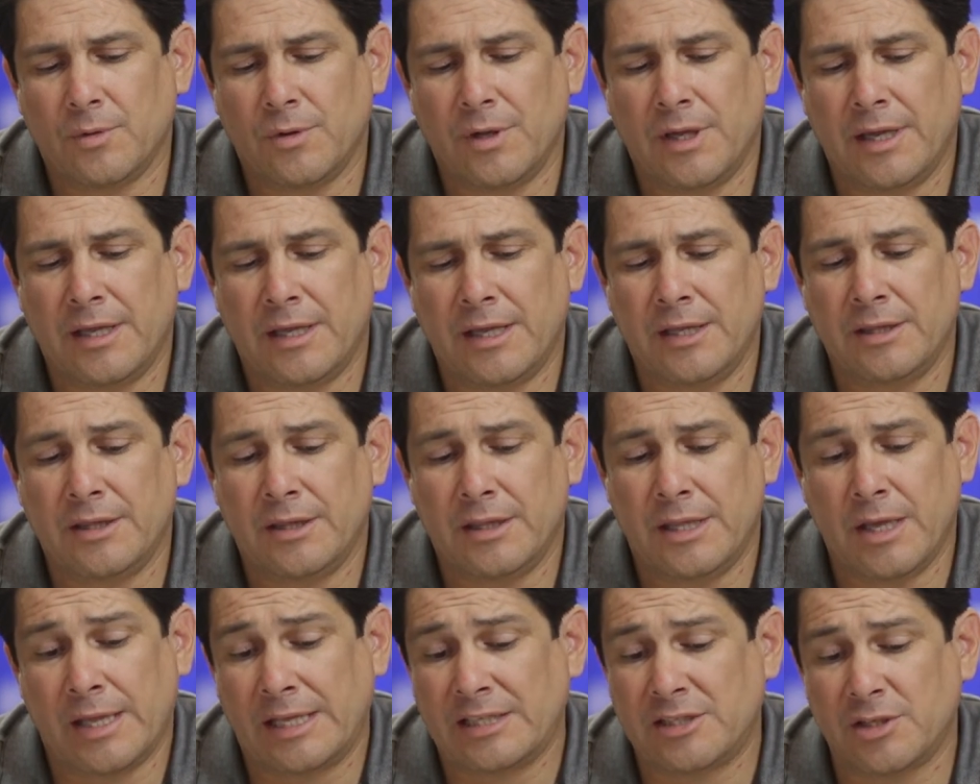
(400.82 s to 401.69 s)

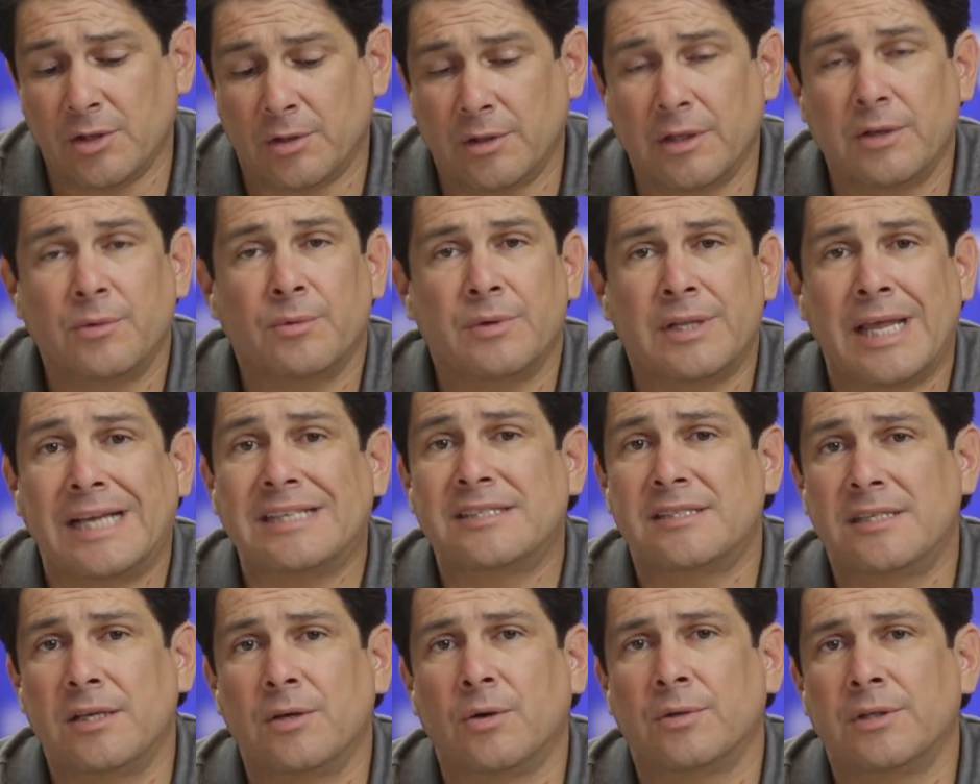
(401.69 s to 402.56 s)
and that's the only
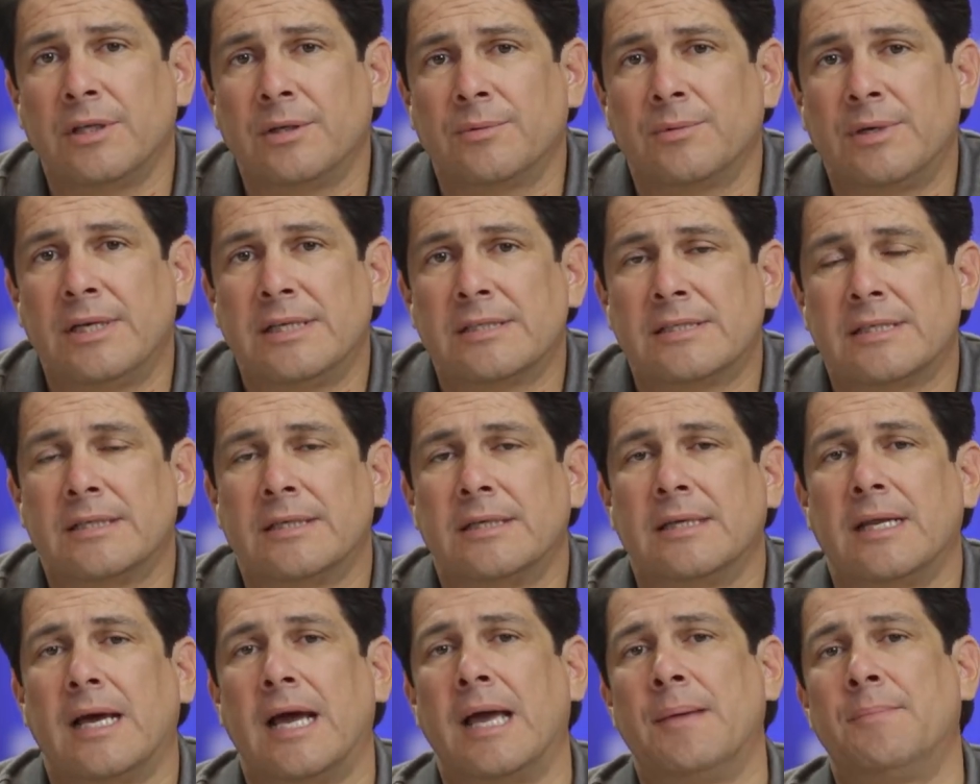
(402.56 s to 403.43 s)
that's the only
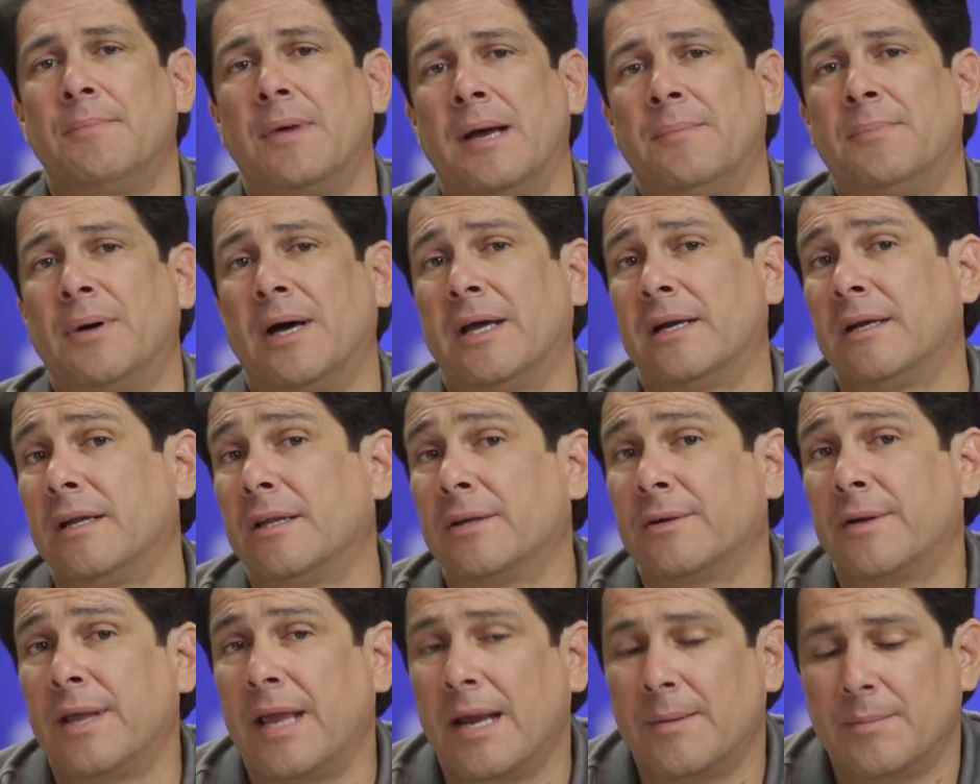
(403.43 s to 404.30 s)
reason I, I bought
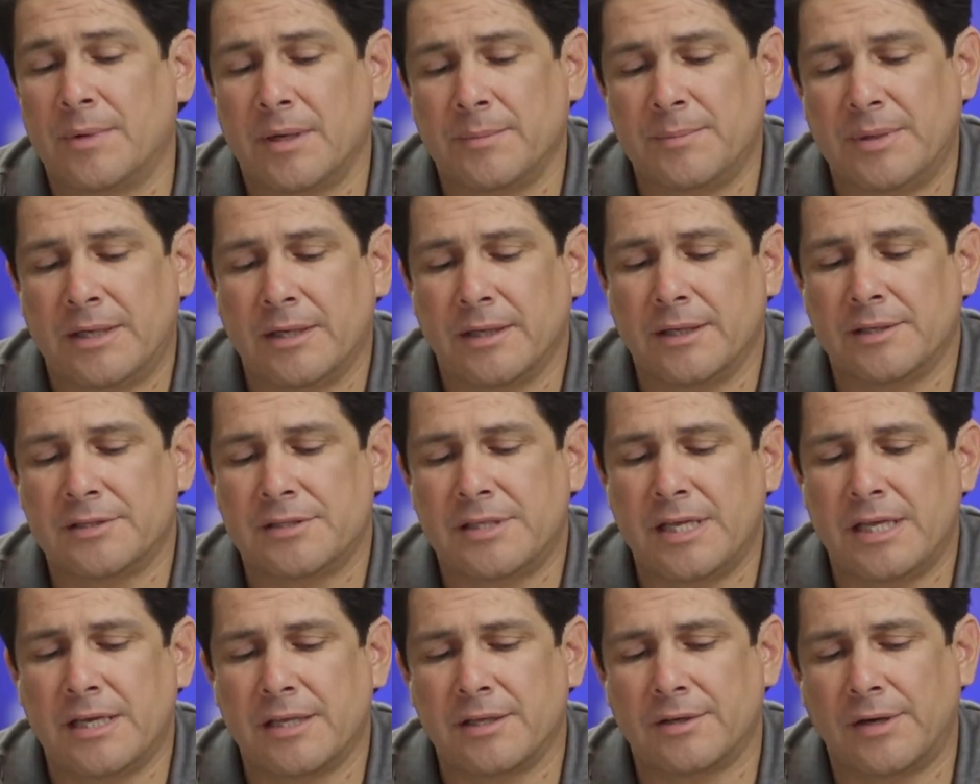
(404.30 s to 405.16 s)
another camera because
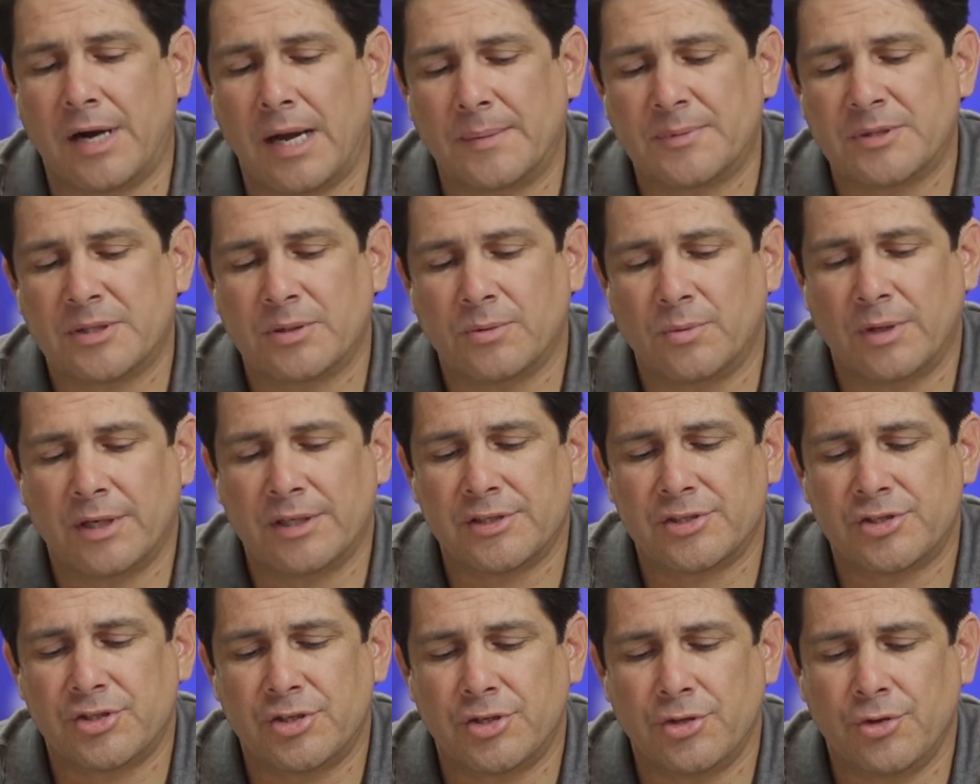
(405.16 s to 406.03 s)
the other option
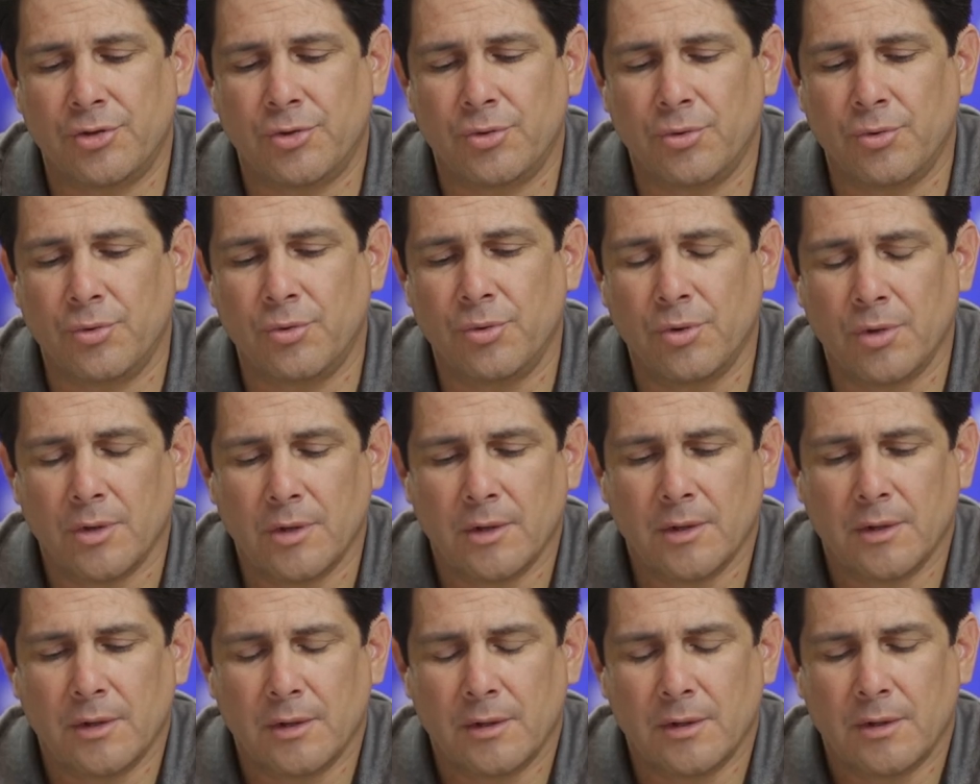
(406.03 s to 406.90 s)
was to
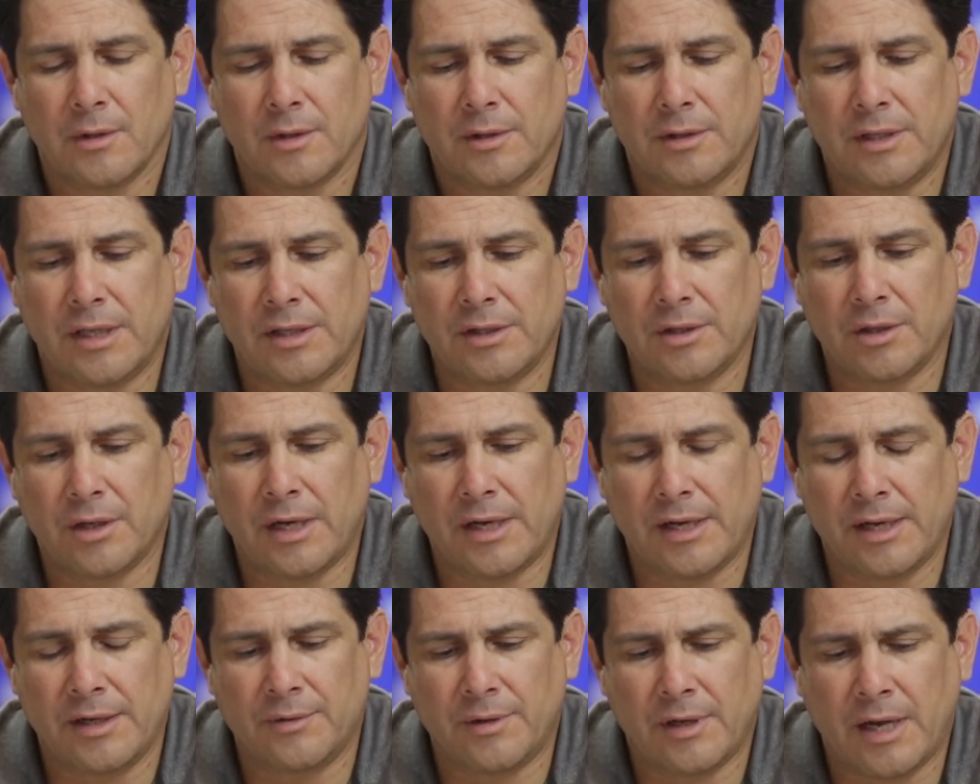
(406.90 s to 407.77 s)
the
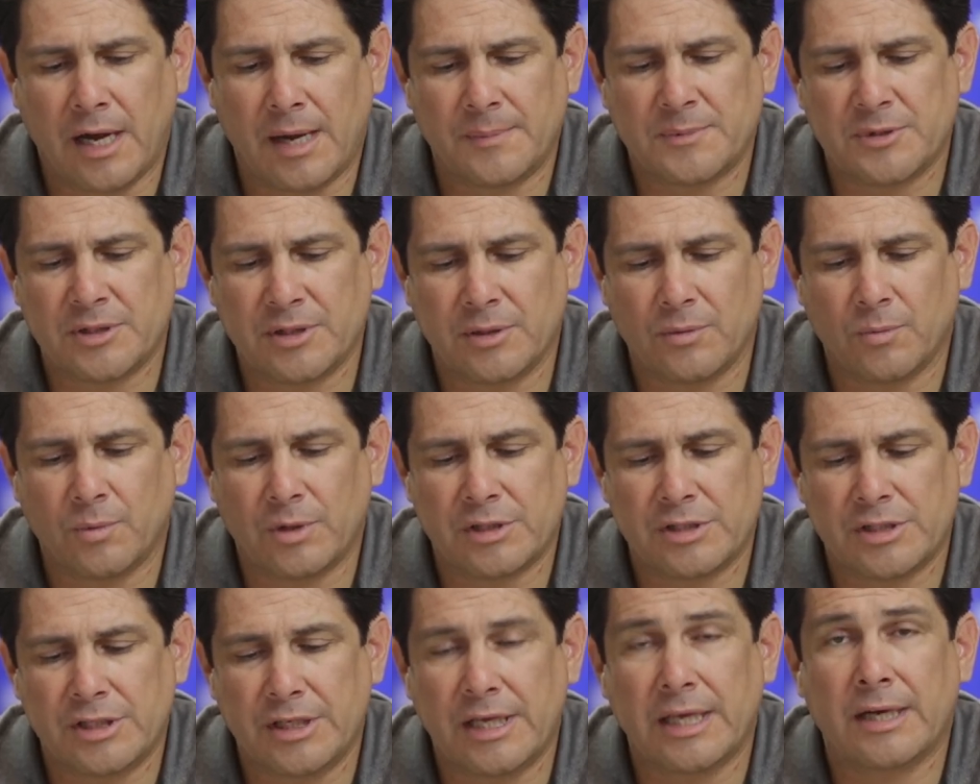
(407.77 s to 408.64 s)
other uh, option
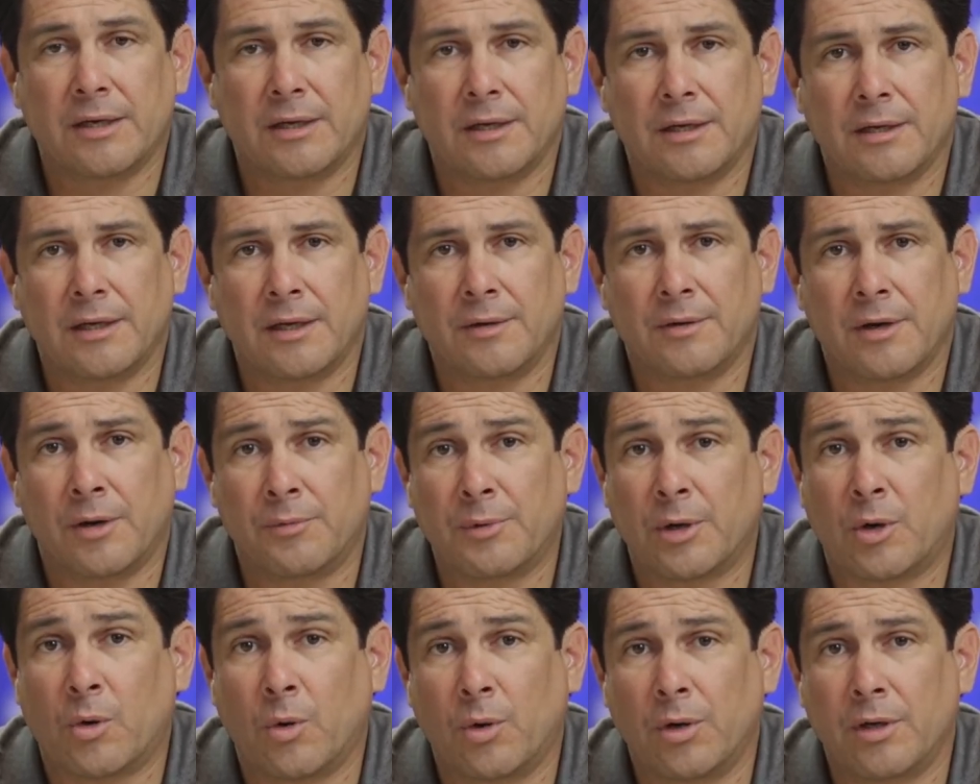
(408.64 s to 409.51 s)
was to get a, a
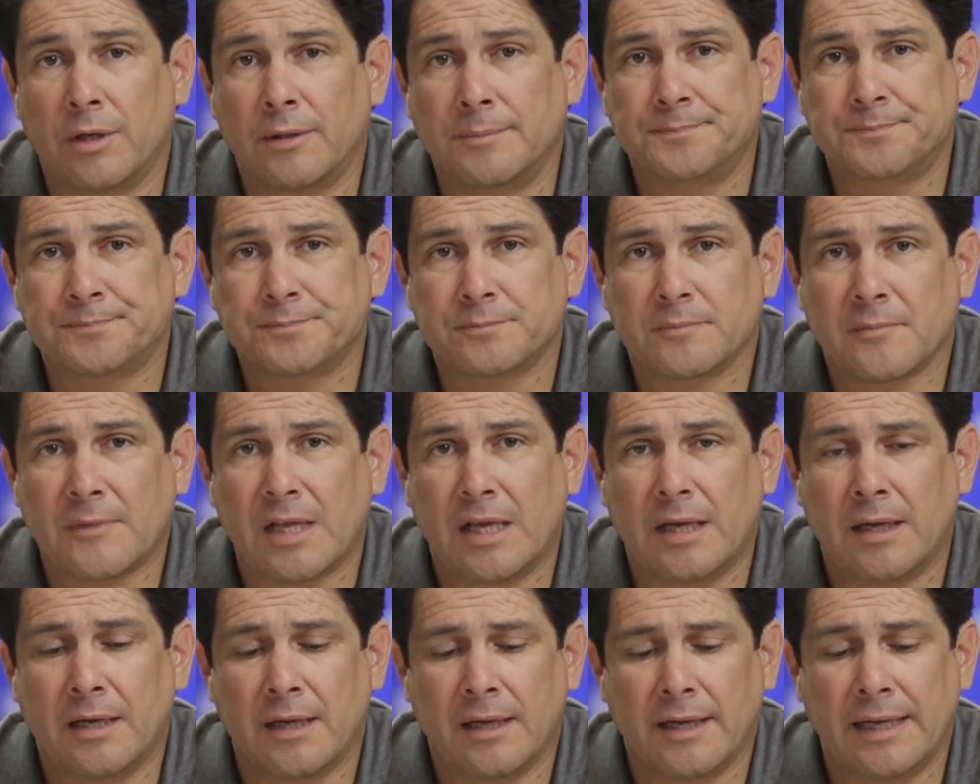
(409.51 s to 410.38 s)
recorder,
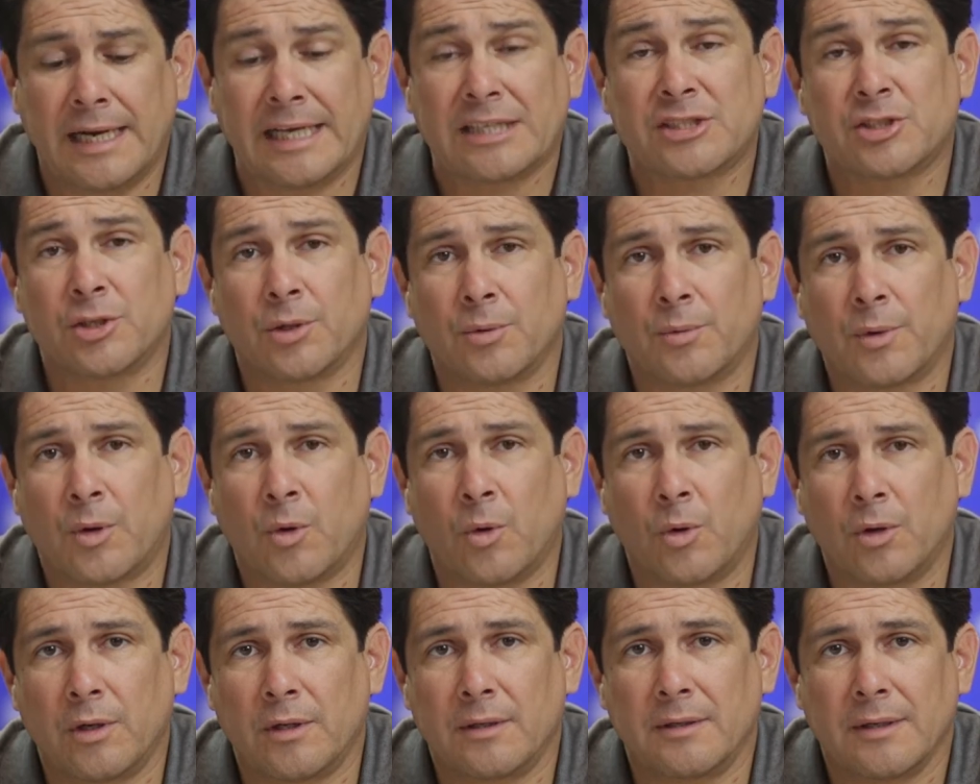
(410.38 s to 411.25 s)
uh, an external
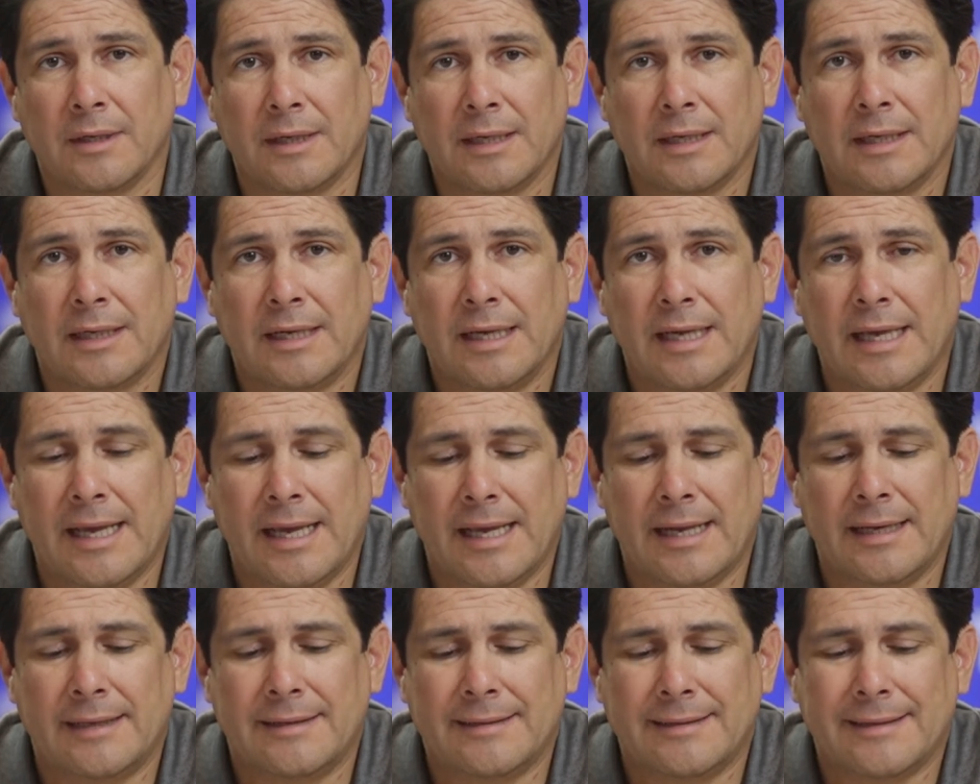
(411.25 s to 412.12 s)
recorder,
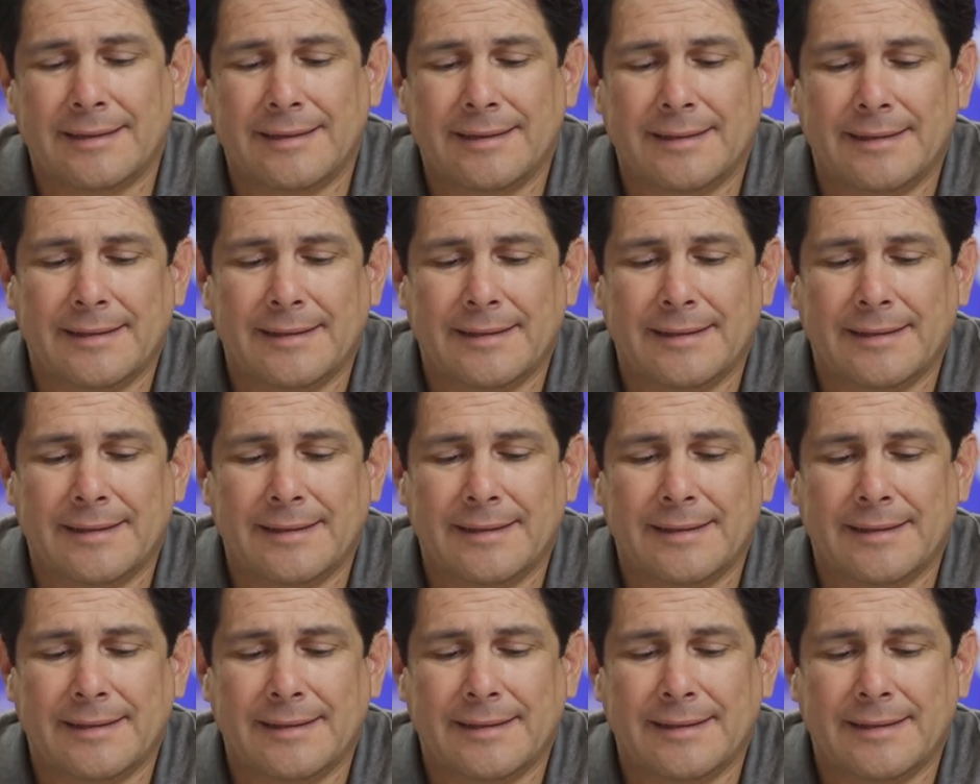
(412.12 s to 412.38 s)
and